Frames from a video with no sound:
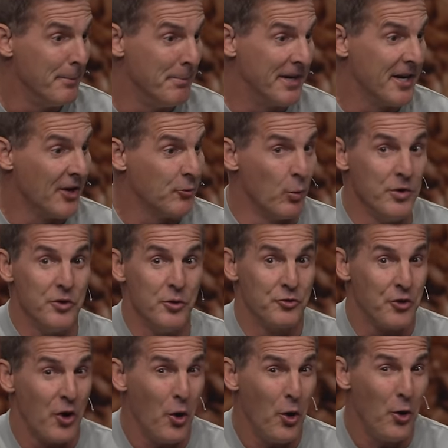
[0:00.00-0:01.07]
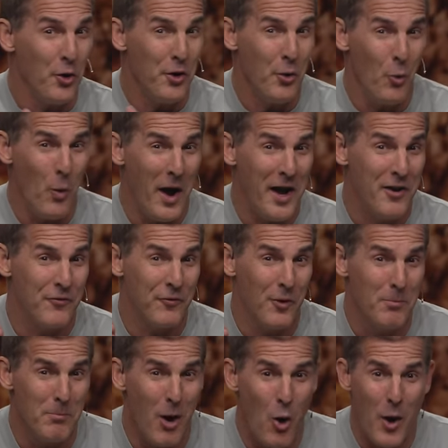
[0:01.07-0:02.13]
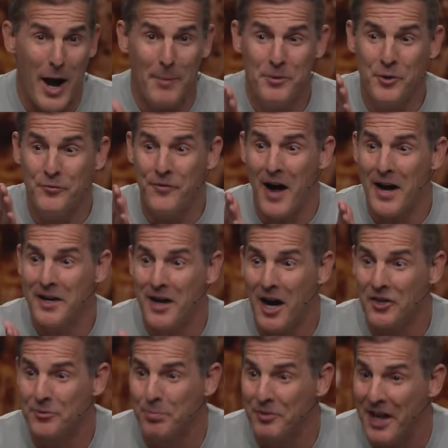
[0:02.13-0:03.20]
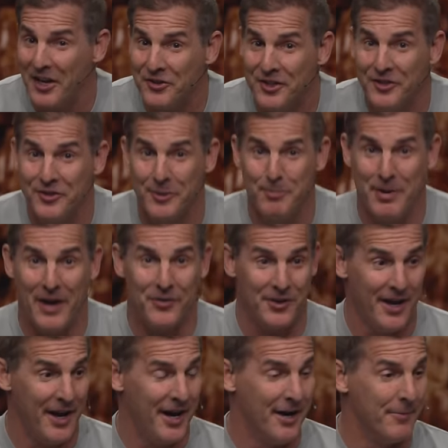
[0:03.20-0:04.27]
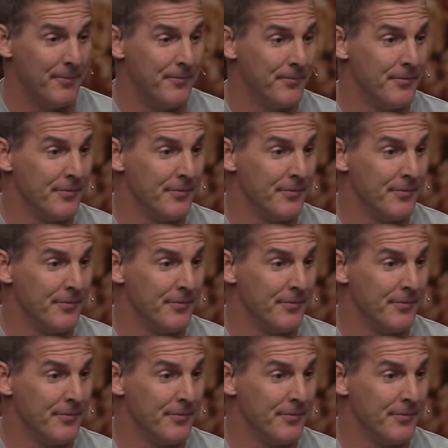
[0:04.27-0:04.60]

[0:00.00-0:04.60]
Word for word: Because when you turn away from Moab, you find God's blessings in Bethlehem.